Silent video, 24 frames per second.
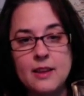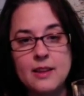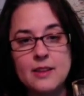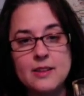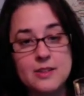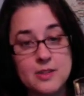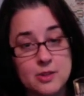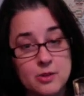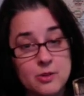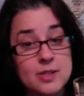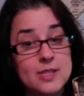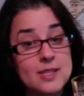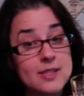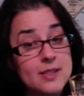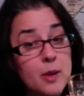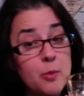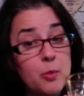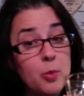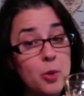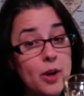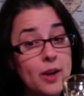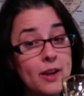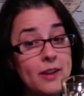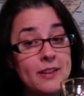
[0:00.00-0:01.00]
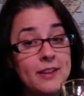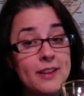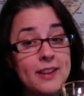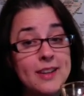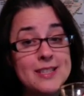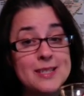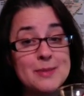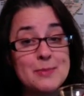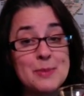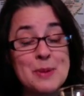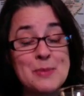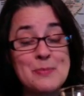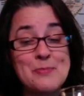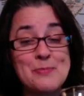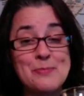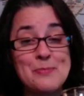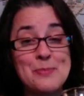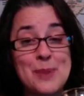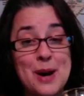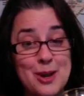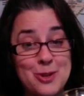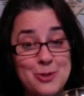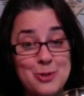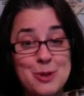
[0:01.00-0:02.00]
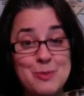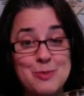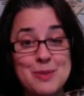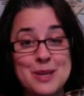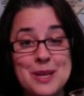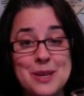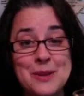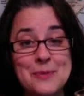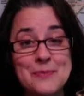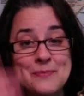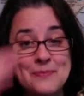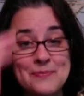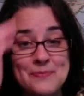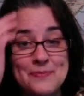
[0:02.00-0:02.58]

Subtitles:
Certain someone has been bothering me,